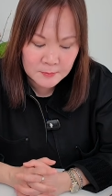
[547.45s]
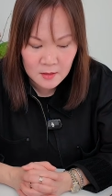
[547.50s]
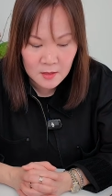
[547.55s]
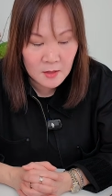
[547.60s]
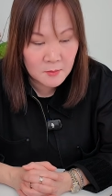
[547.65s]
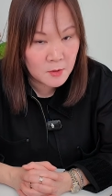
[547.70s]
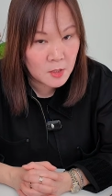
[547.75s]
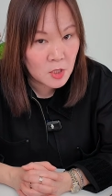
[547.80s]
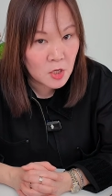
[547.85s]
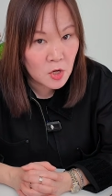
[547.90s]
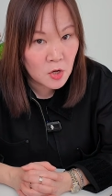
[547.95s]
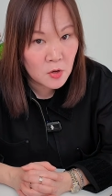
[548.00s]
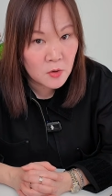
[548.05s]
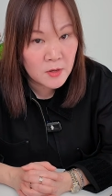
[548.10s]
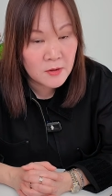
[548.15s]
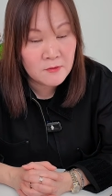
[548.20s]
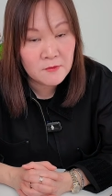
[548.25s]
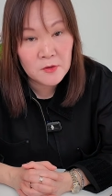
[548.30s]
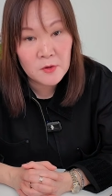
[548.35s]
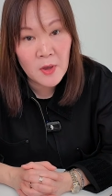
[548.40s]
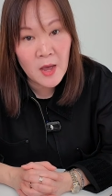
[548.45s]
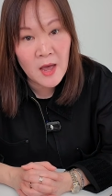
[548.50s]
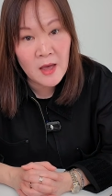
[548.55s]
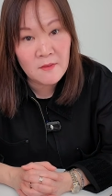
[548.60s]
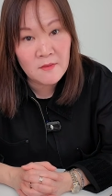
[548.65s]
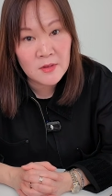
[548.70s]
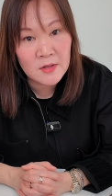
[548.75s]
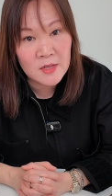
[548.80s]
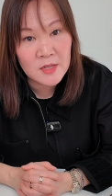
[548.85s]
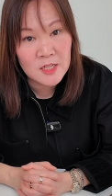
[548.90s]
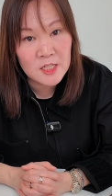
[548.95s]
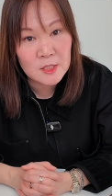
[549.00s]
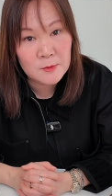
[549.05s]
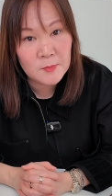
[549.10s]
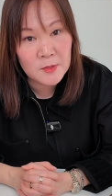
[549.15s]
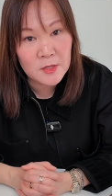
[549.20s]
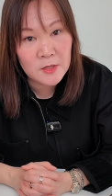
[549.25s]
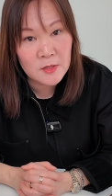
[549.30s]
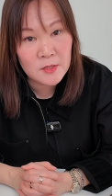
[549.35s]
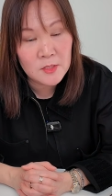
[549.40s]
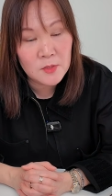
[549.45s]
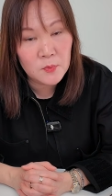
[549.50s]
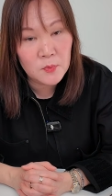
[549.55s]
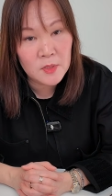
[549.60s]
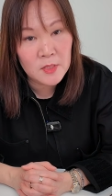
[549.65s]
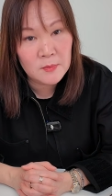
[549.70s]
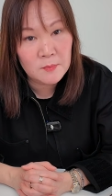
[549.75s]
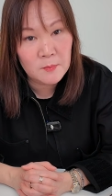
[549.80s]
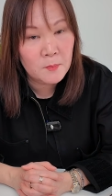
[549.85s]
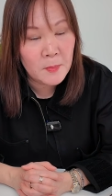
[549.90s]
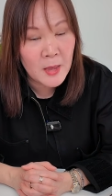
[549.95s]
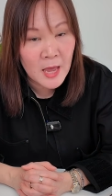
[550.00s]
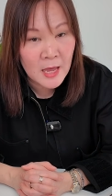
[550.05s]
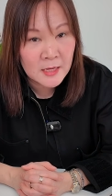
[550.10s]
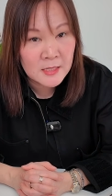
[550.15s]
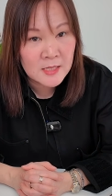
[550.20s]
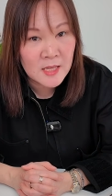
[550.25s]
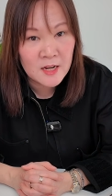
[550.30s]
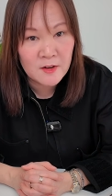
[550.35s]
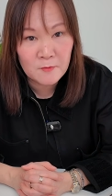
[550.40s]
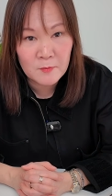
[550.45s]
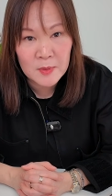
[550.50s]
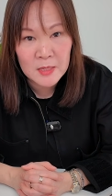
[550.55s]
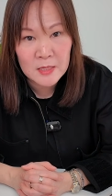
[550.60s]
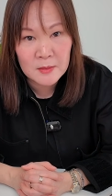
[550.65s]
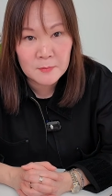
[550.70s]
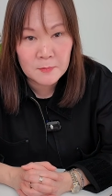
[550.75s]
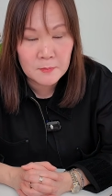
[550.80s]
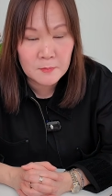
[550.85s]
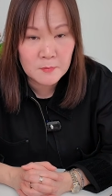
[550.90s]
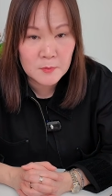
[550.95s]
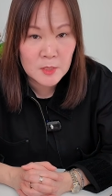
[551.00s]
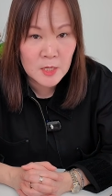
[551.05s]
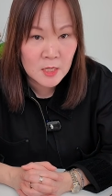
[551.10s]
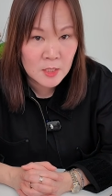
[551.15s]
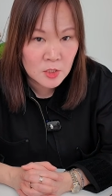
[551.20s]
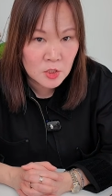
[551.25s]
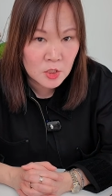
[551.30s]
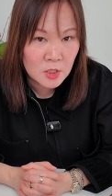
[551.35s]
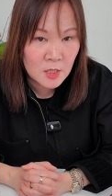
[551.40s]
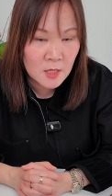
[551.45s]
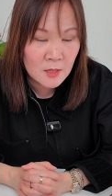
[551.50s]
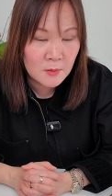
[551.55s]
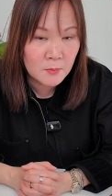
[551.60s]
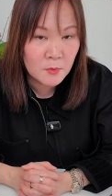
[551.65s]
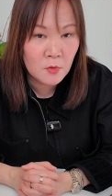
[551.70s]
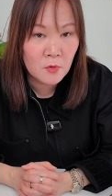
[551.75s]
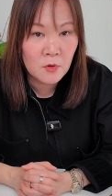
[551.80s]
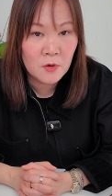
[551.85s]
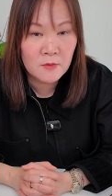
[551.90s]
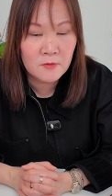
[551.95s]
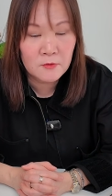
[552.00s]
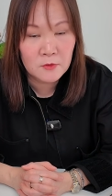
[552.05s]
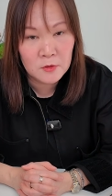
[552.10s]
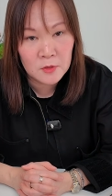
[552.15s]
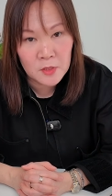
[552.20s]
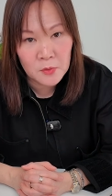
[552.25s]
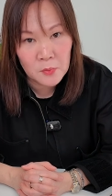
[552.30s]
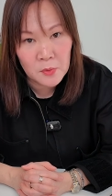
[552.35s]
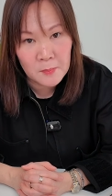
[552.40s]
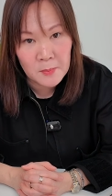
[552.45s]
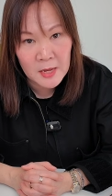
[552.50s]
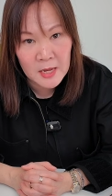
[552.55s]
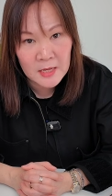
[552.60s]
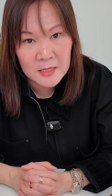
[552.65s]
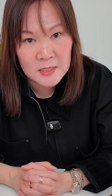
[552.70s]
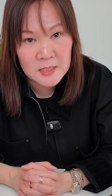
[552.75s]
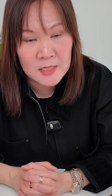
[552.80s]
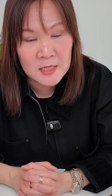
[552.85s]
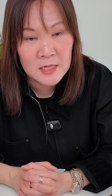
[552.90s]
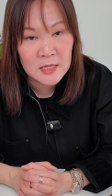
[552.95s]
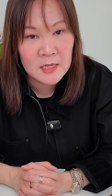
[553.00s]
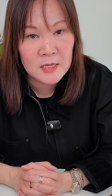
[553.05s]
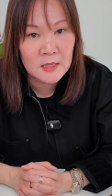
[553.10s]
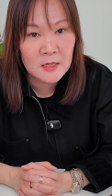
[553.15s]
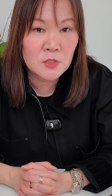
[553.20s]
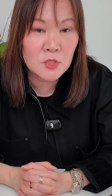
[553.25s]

Let me know if you have any experience with bags that have been touched up or fully repainted.